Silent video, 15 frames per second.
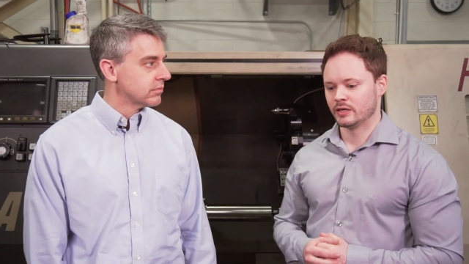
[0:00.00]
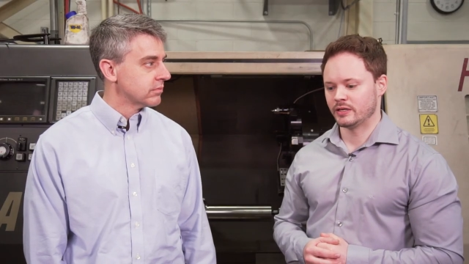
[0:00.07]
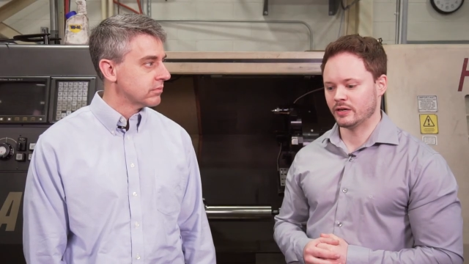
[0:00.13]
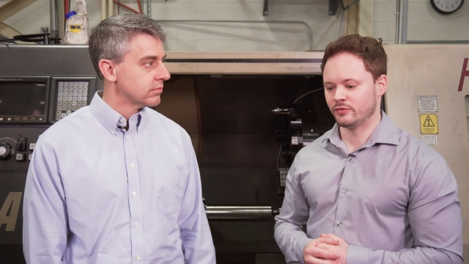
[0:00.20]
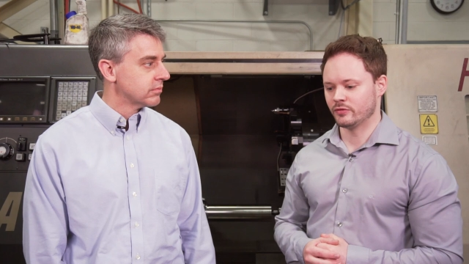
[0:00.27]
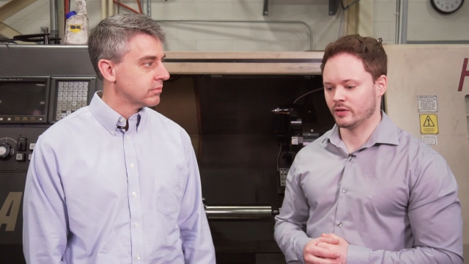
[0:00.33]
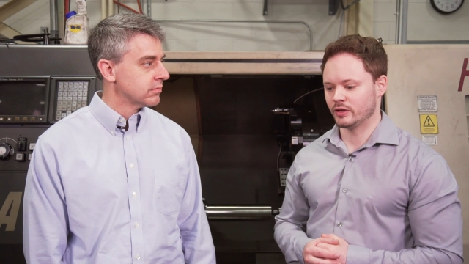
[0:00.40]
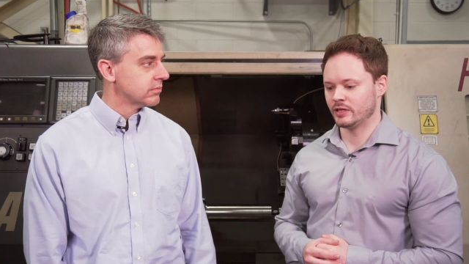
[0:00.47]

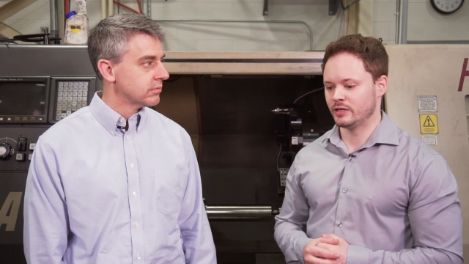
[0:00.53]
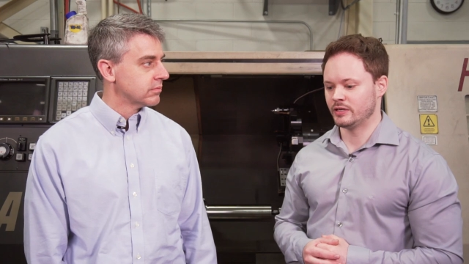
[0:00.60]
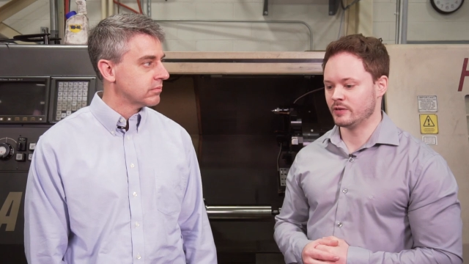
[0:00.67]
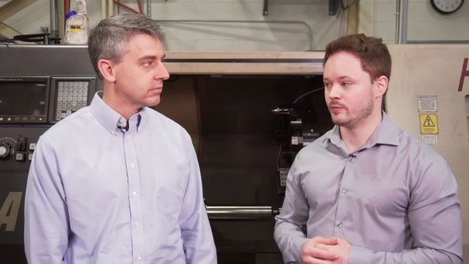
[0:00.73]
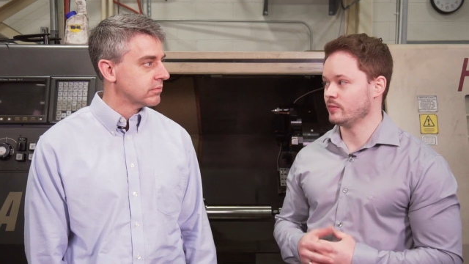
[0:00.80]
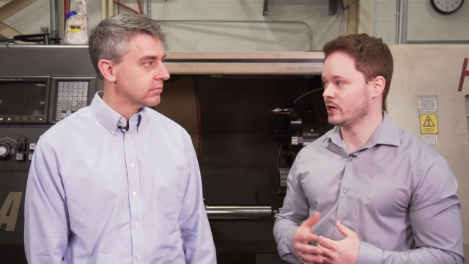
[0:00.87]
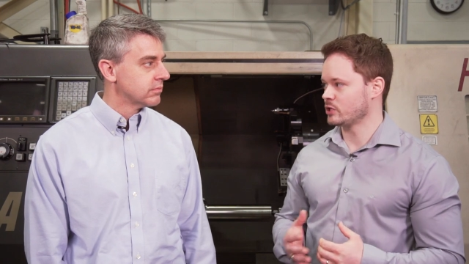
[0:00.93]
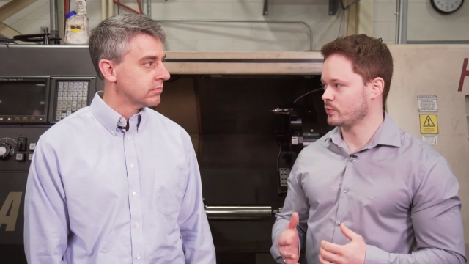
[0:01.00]
Speaker 1: definitely did
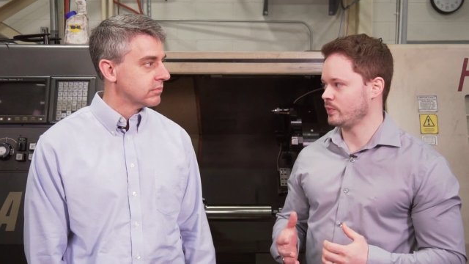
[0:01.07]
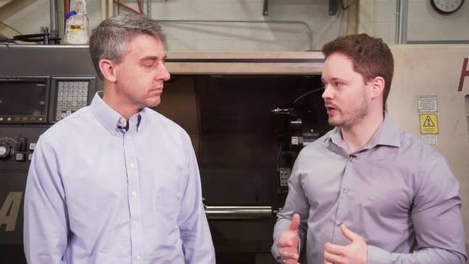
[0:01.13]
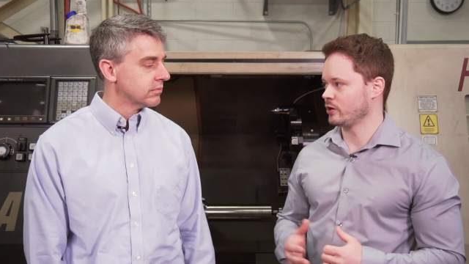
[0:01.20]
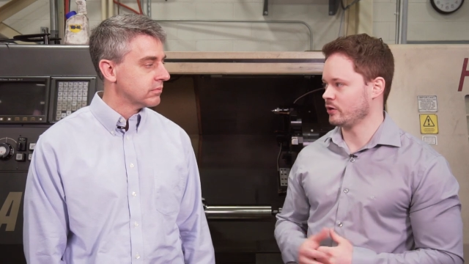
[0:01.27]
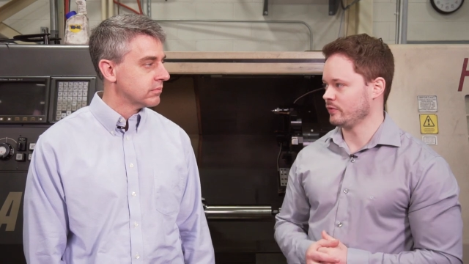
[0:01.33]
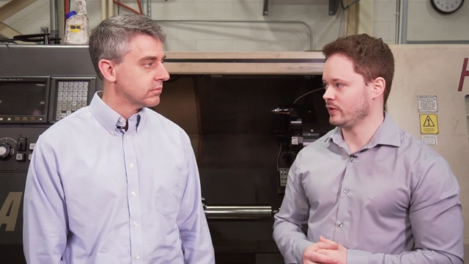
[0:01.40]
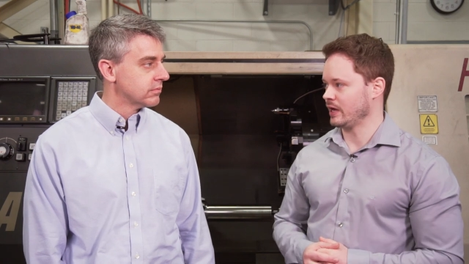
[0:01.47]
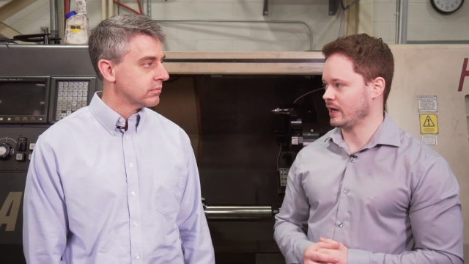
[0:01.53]
much
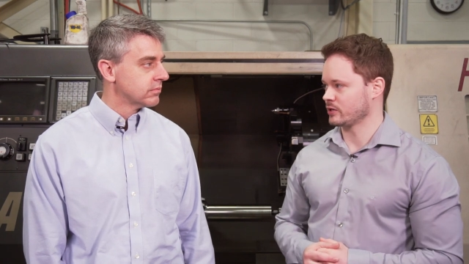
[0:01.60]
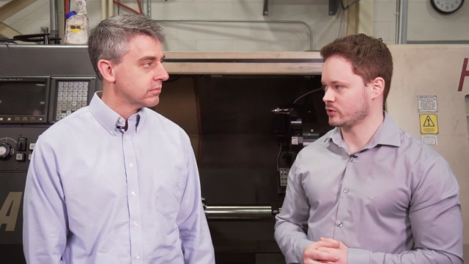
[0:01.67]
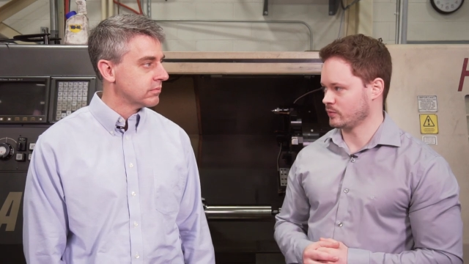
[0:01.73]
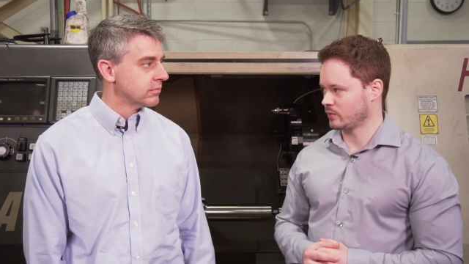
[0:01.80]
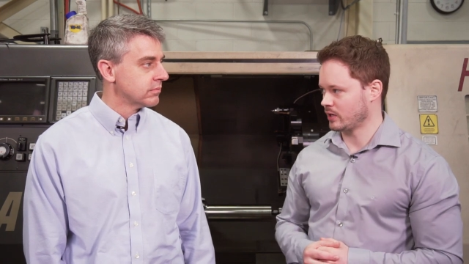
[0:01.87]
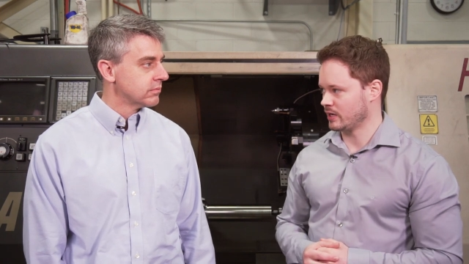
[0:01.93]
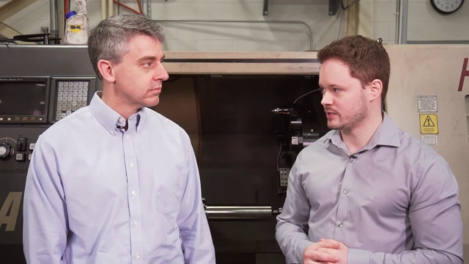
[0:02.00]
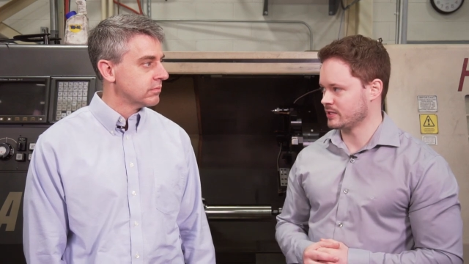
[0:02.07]
better in the actual
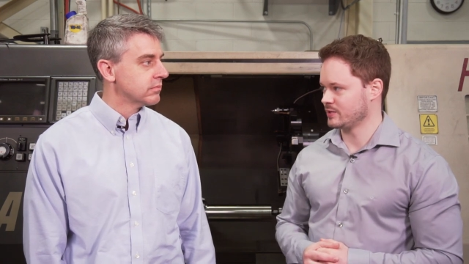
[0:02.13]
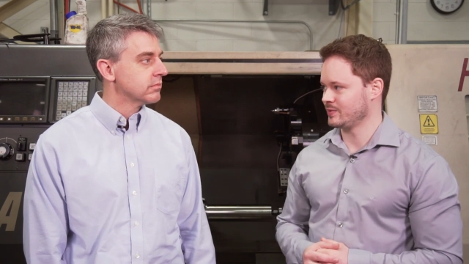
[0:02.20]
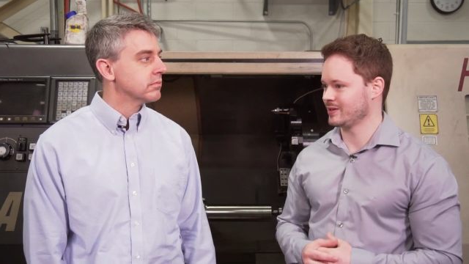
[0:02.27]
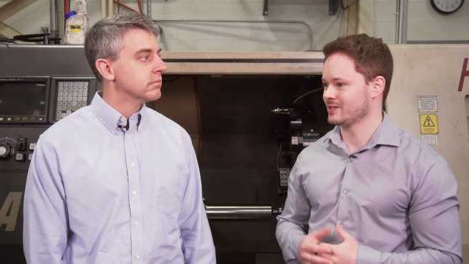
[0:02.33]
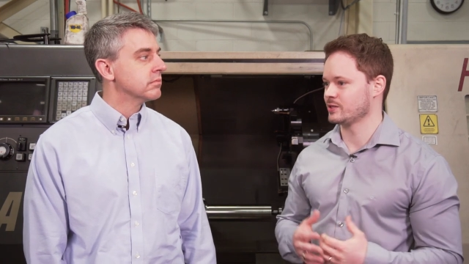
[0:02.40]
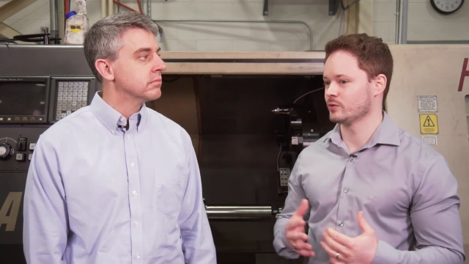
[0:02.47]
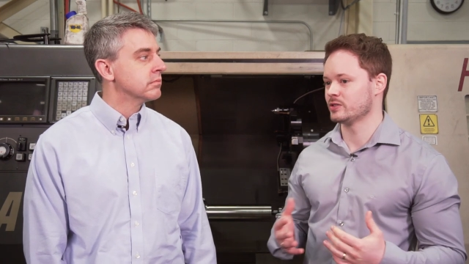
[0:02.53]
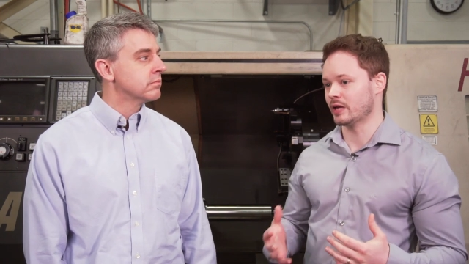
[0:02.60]
process
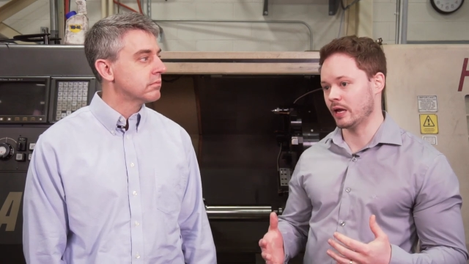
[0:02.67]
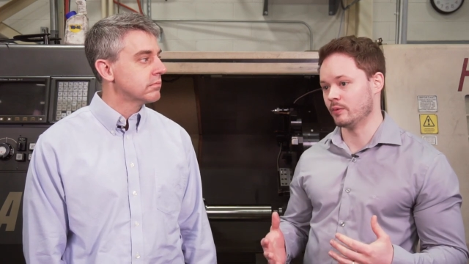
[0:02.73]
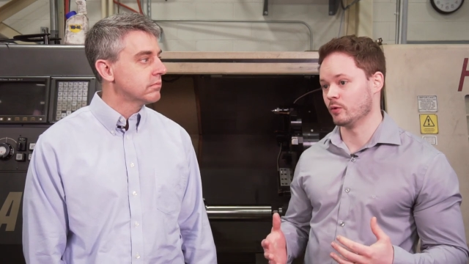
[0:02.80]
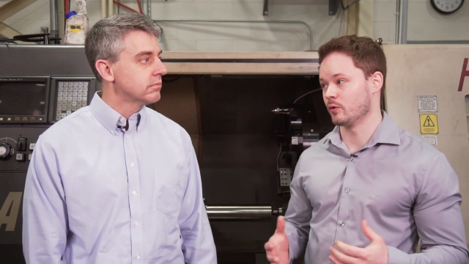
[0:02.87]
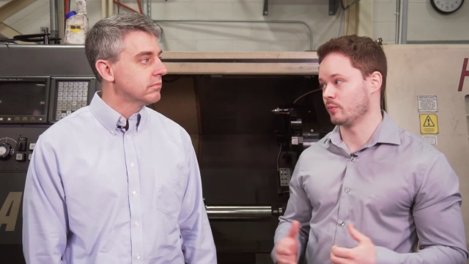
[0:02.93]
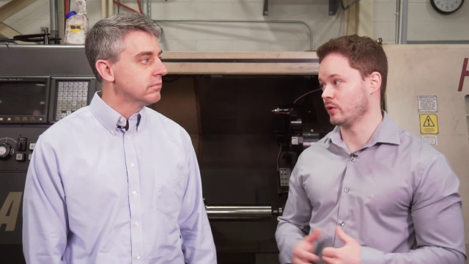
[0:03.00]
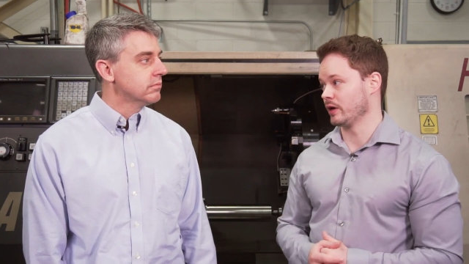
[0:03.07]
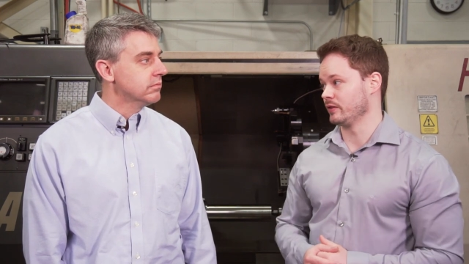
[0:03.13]
because it was able
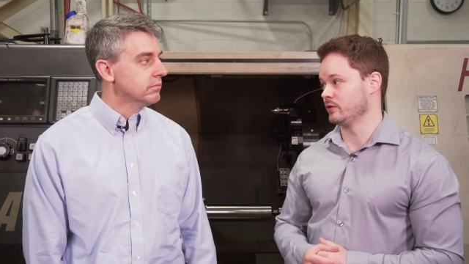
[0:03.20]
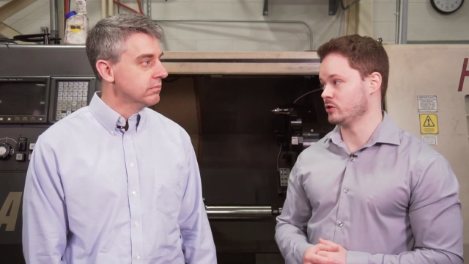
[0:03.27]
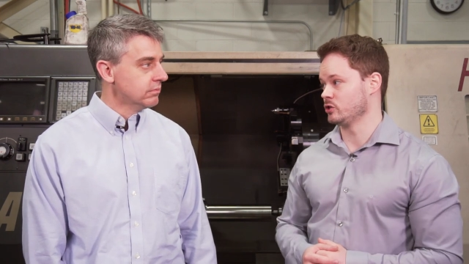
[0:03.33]
to break the